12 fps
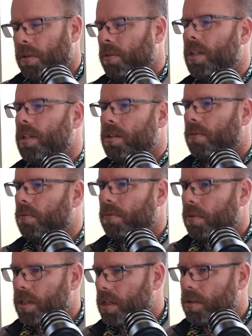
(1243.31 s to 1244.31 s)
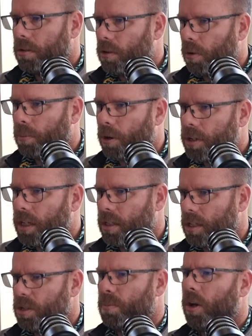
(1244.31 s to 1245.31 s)
This isn't your project.
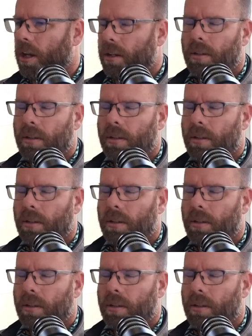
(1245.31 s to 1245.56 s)
This is mine.